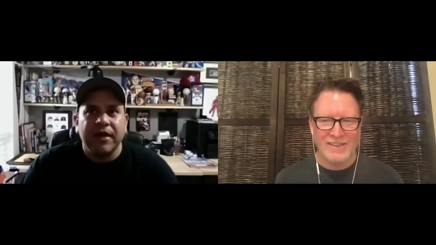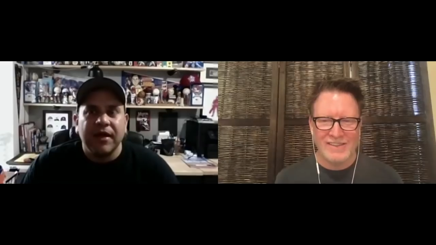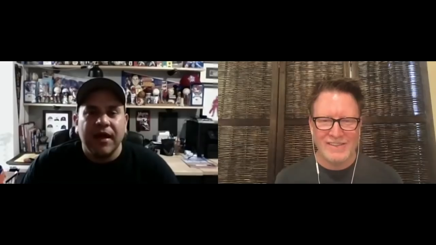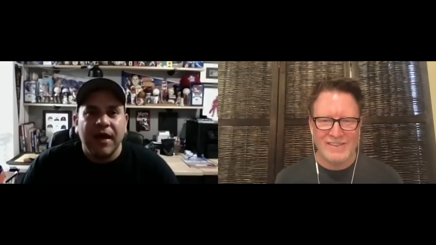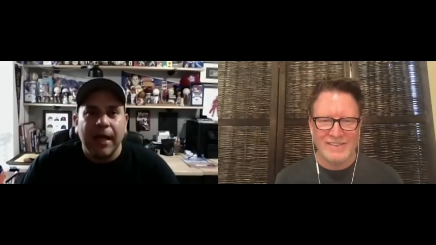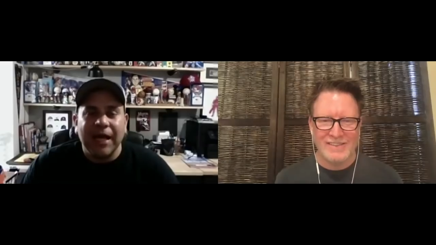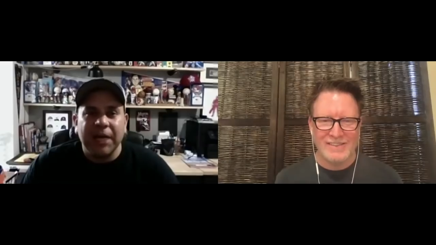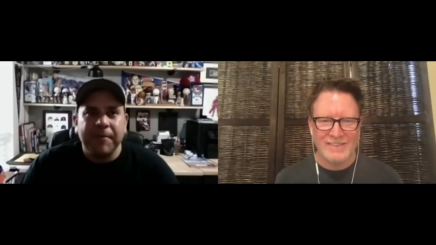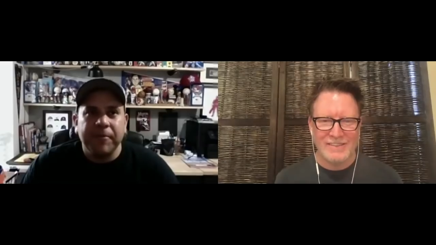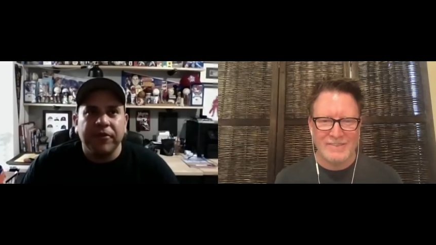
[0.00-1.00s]
Speaker 1: yeah. uh, a lot of
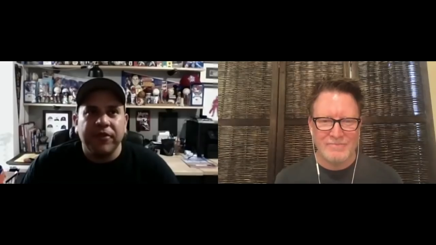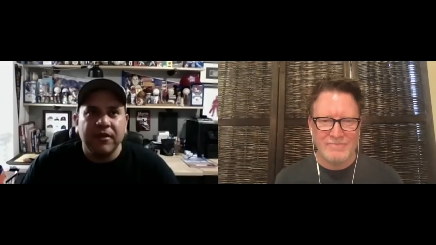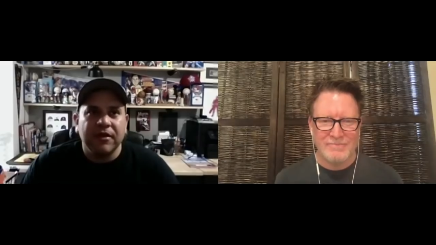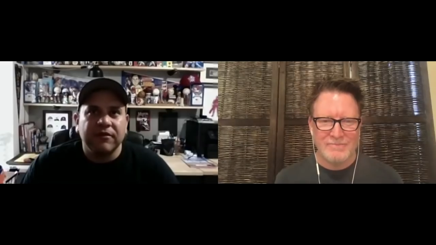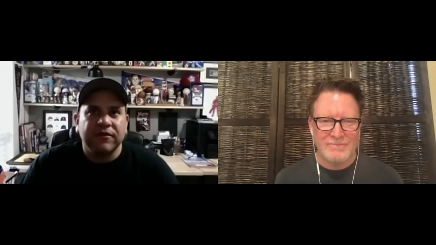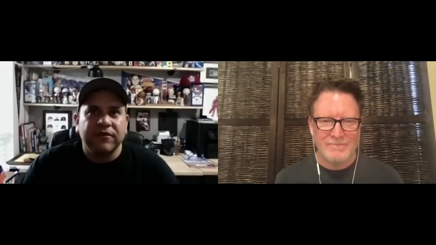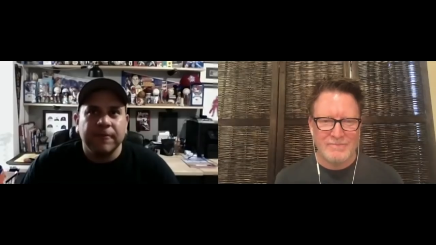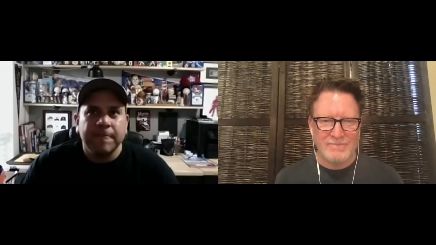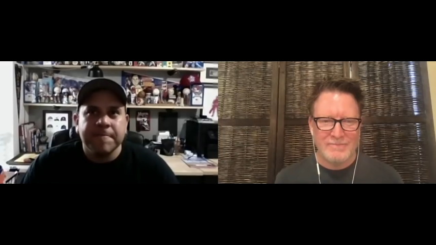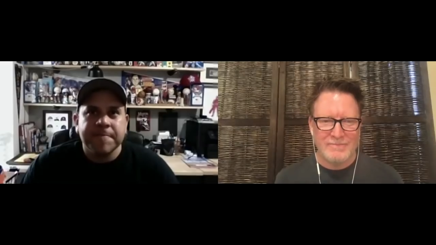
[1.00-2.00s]
people think of
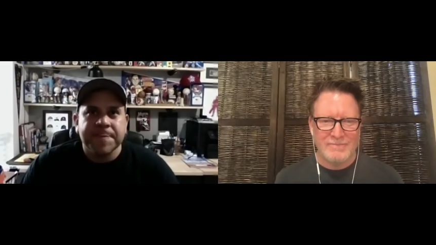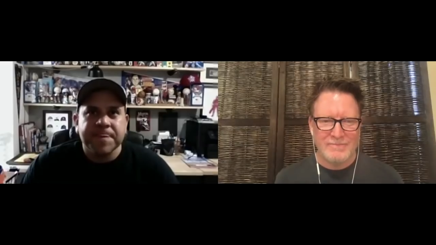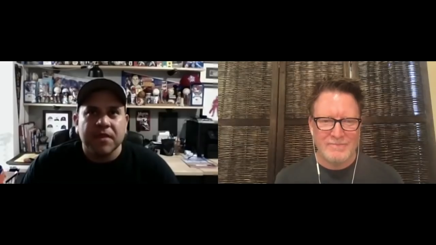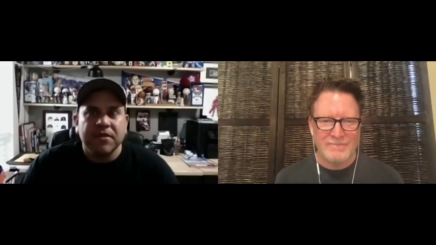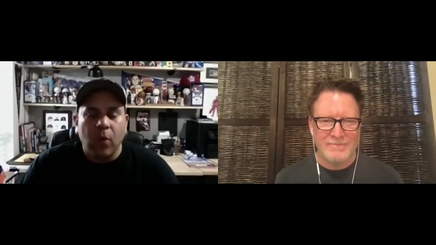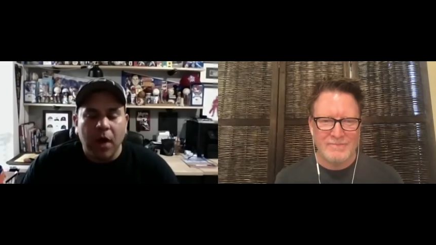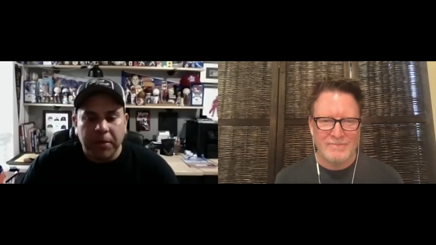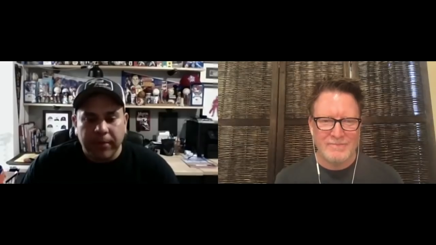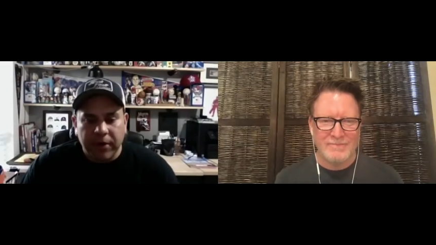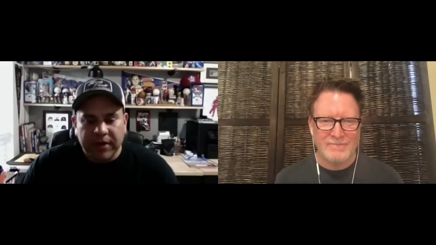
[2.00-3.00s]
the
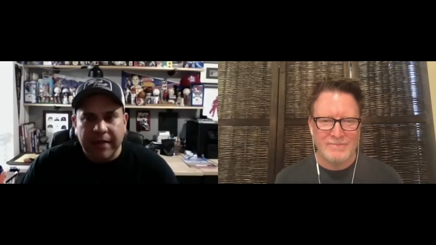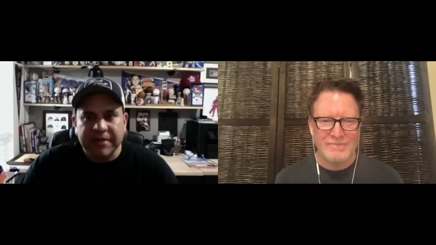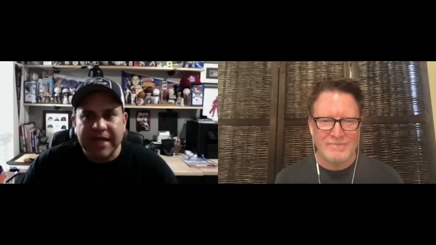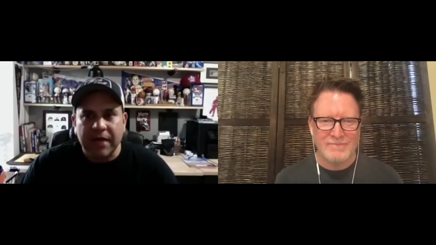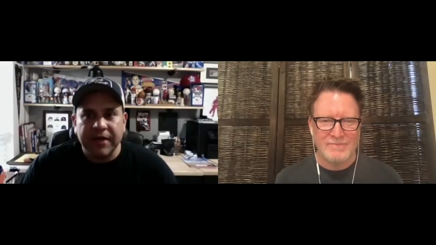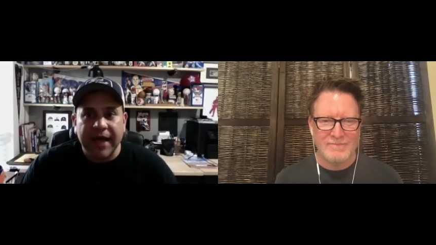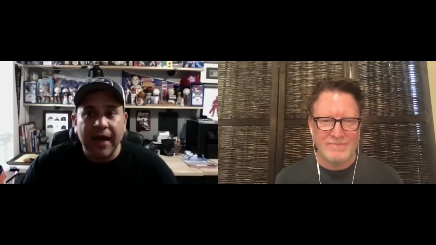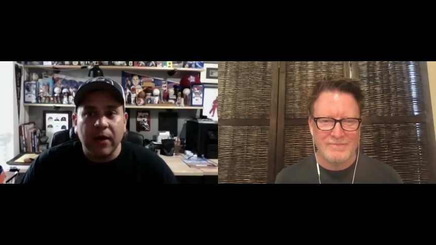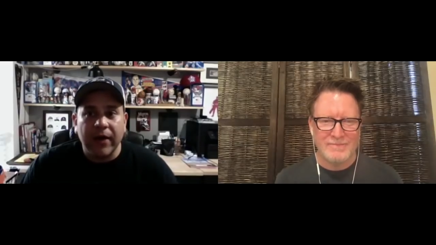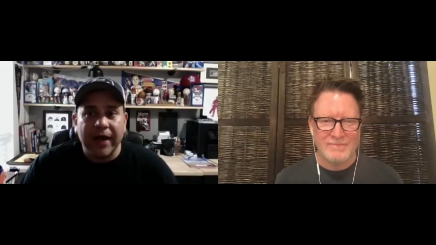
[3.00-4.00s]
Whataburger downtown now
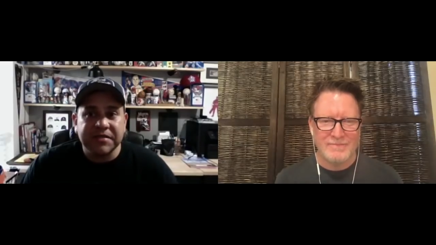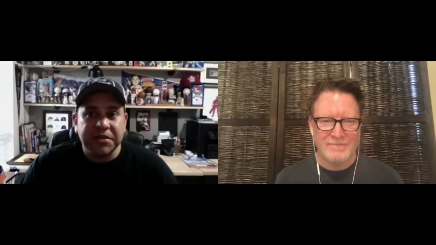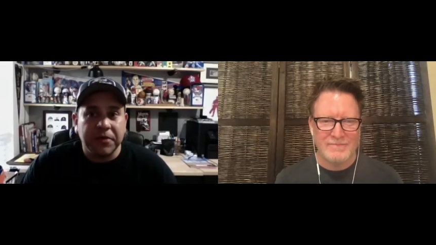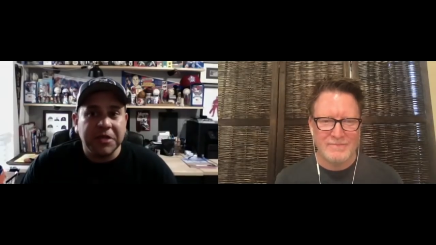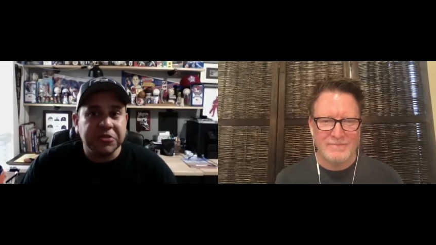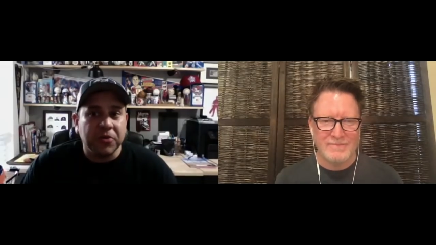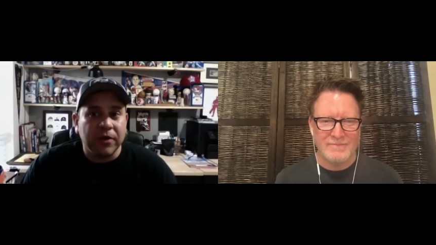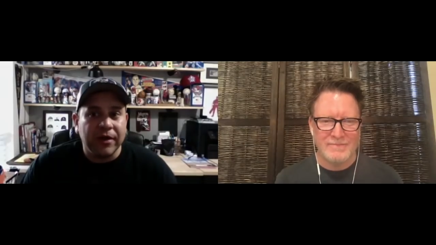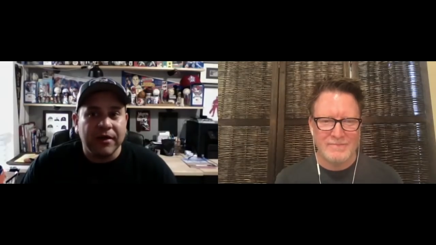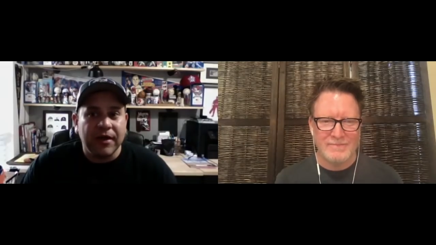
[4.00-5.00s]
as the original
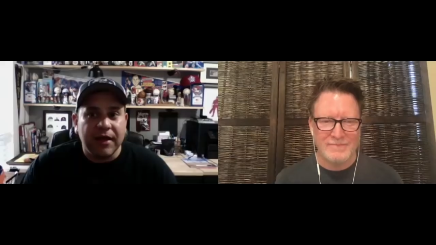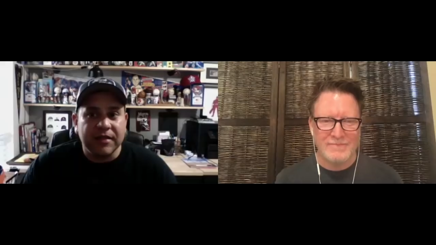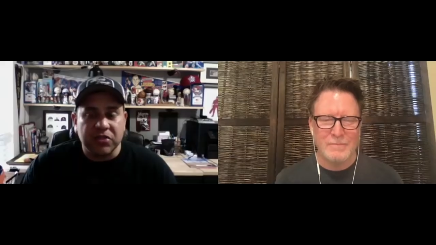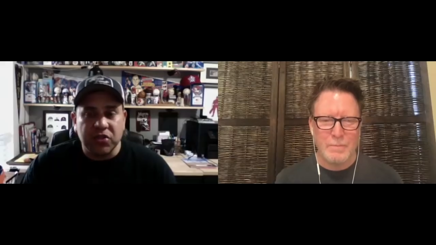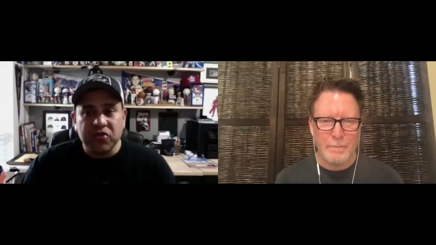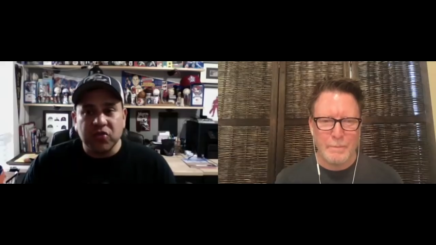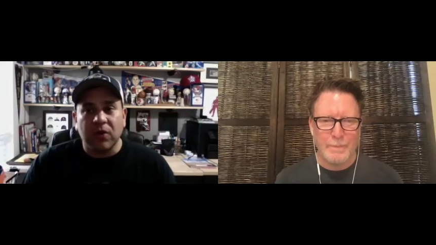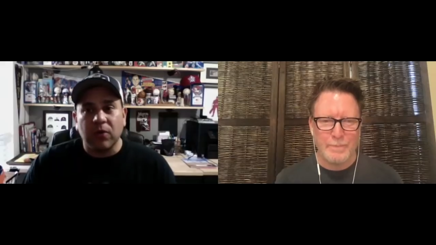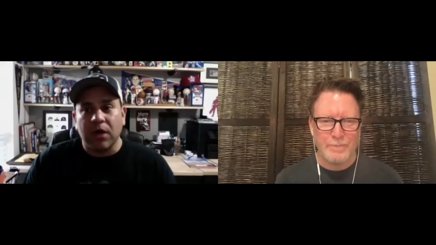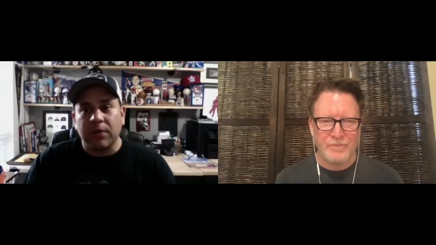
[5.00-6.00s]
one, and it's a two-story
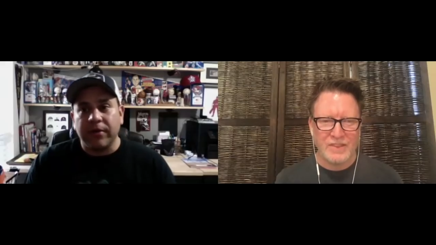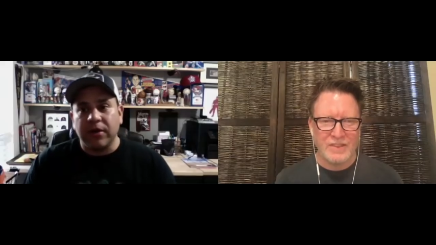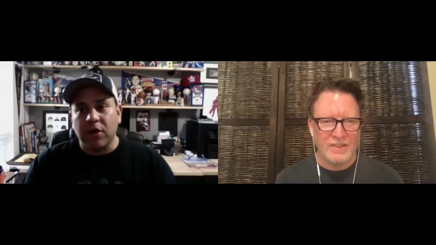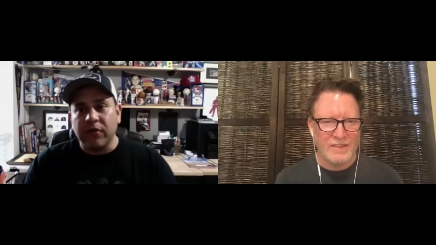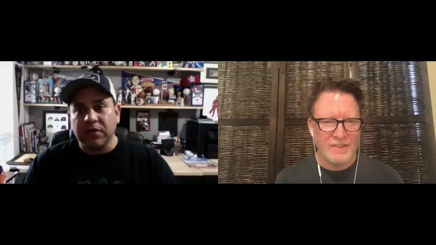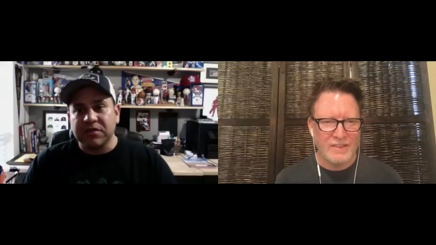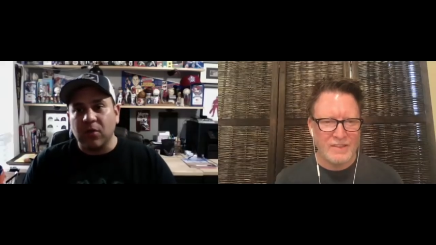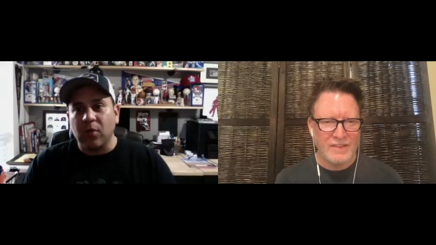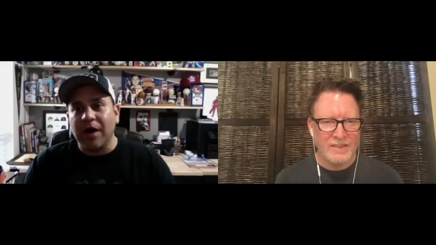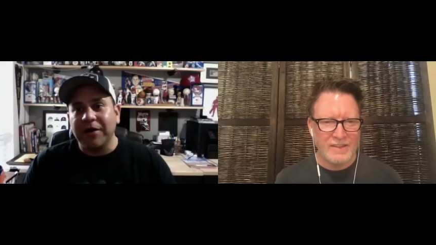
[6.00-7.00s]
Whataburger. It overlooks the
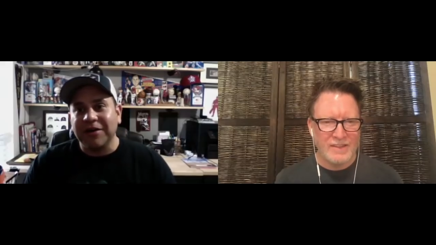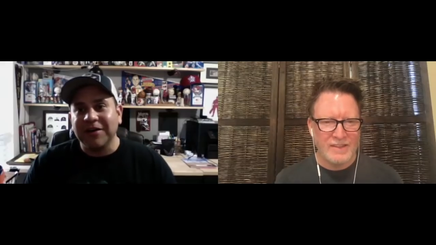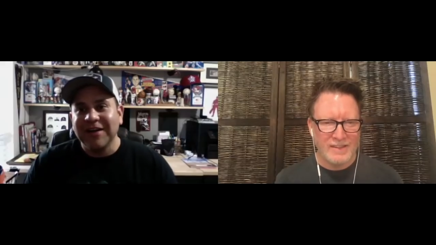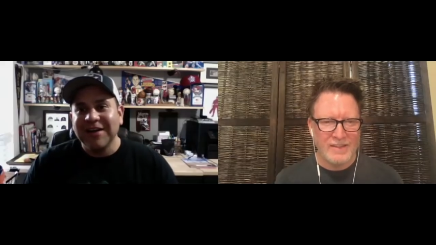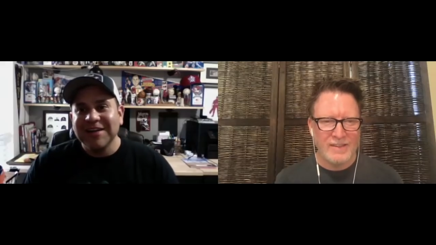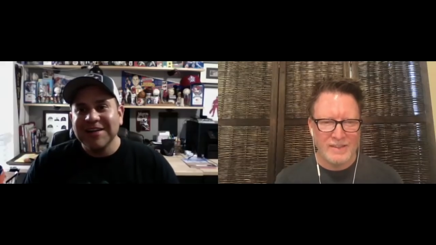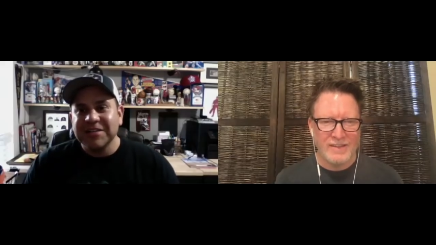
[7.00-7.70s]
water, so